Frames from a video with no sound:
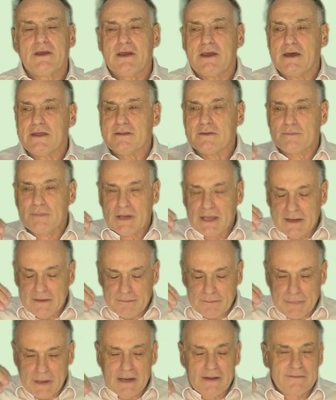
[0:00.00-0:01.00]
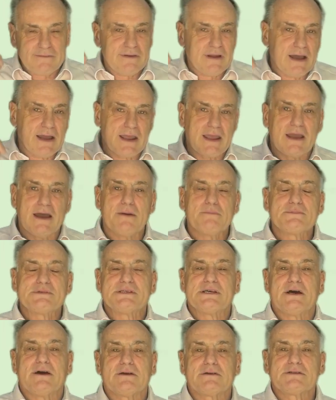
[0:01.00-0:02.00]
And the butterfly comes
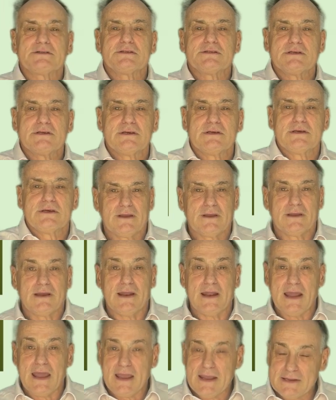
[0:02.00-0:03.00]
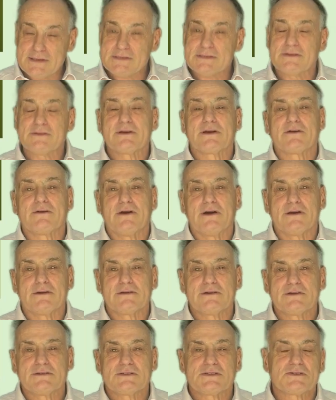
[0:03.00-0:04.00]
out, lands on the
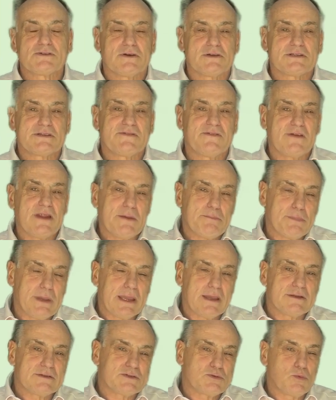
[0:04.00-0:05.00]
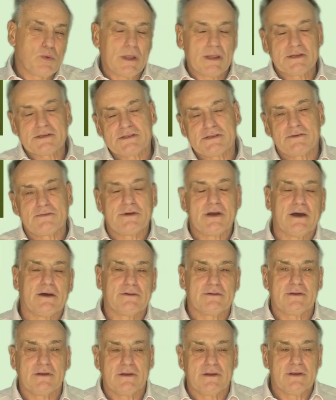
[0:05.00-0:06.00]
ground, starts flapping its wings
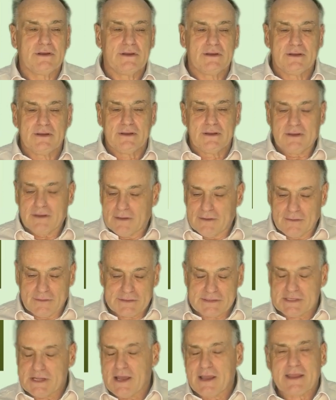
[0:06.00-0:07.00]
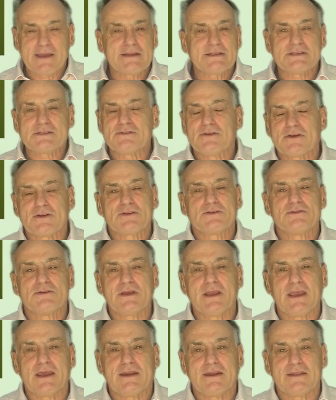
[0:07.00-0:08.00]
around, looks like it's not
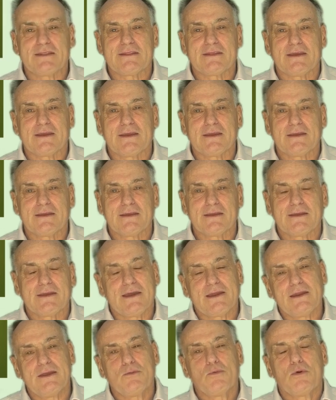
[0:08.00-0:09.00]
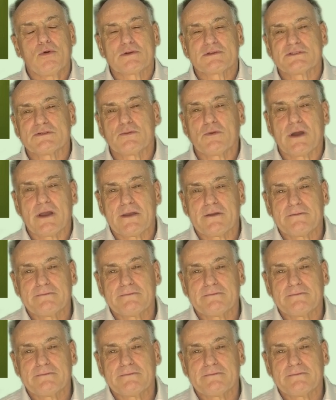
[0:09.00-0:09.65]
doing anything, and he walks away.